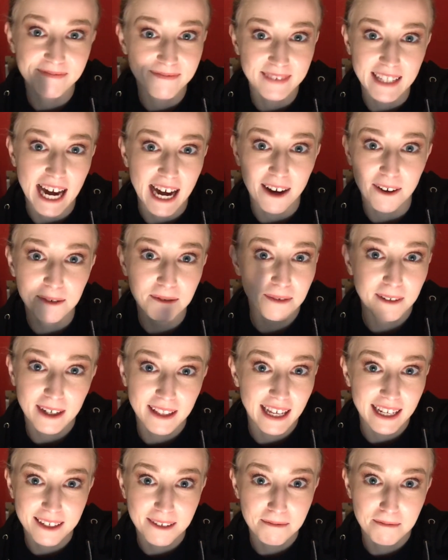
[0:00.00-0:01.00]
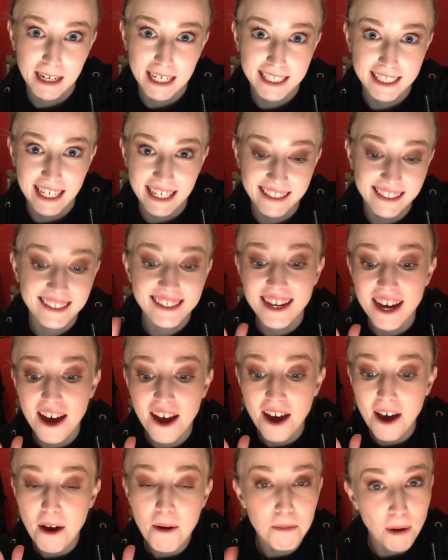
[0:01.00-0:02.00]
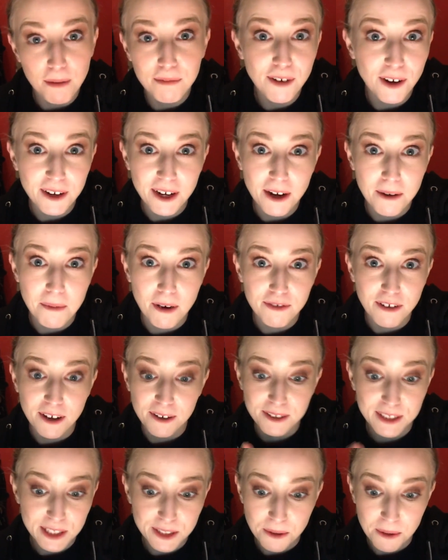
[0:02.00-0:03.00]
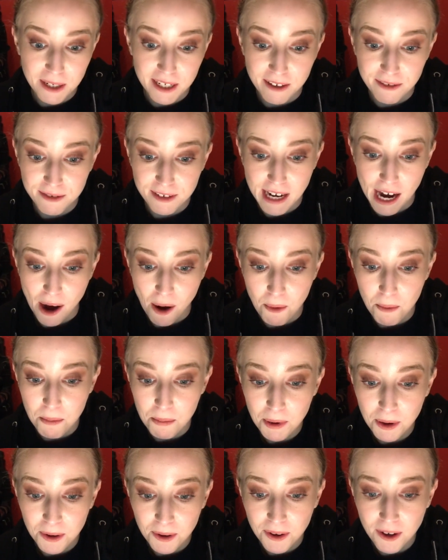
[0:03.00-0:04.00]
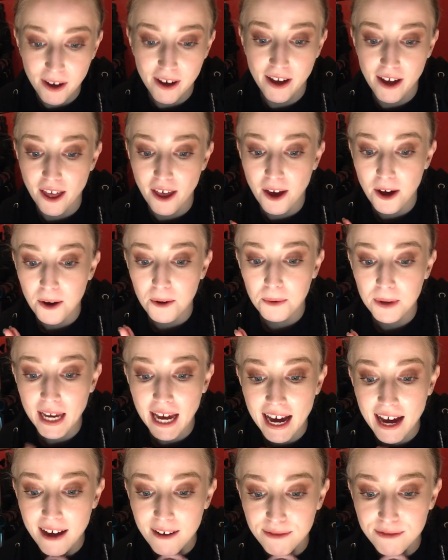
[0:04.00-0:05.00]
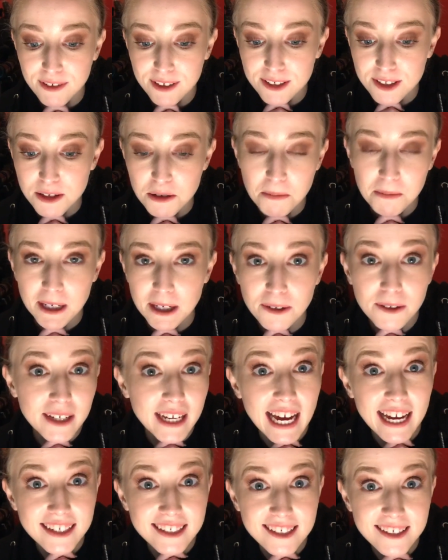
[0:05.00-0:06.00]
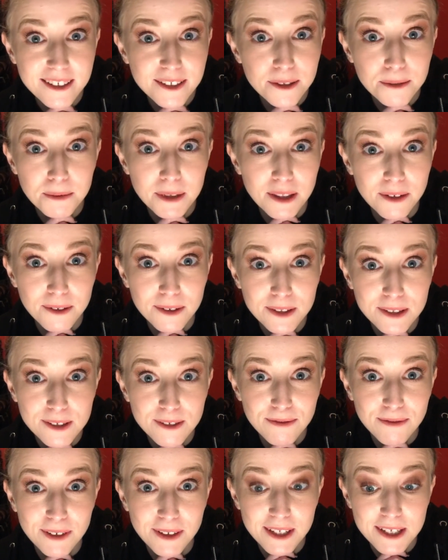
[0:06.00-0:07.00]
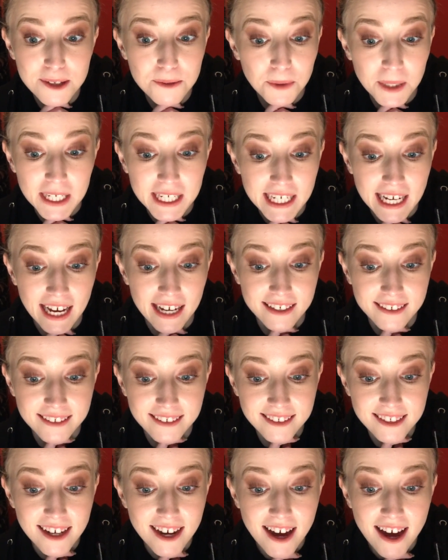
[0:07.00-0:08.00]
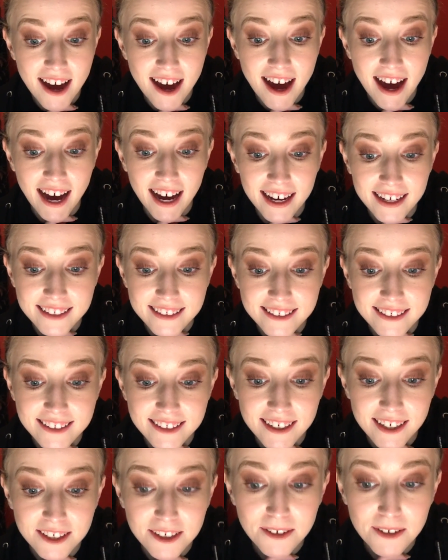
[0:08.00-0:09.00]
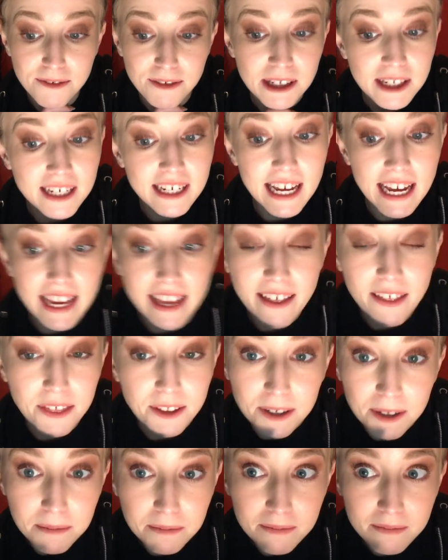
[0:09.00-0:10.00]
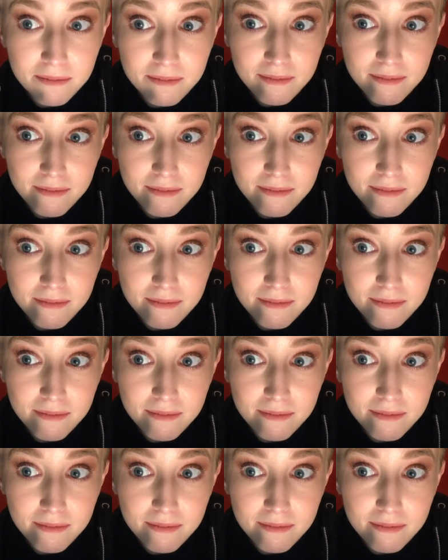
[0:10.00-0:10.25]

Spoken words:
now. That didn't make sense. But I'm vlogging it on my phone because it's quicker for now. But we have some little guests with us for this weekend and I don't know if you can hear them.